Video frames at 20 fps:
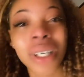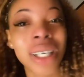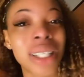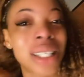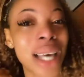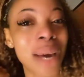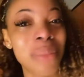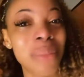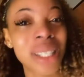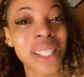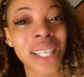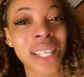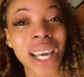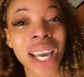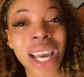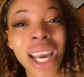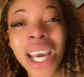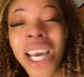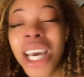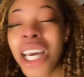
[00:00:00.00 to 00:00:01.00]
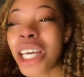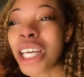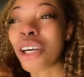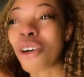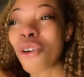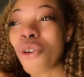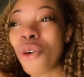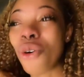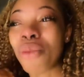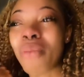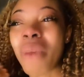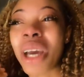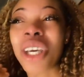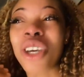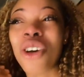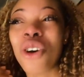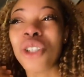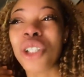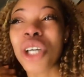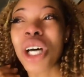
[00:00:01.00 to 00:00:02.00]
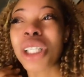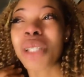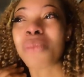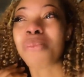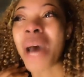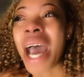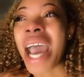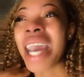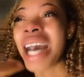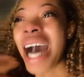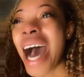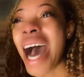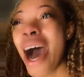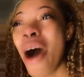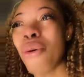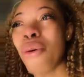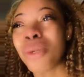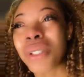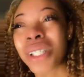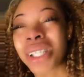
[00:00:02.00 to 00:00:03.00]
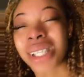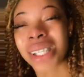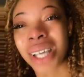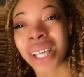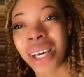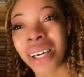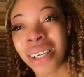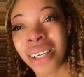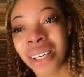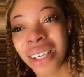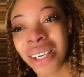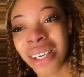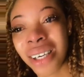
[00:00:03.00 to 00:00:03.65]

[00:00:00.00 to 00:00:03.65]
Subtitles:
you they tell me, say, it good, make you just buy house.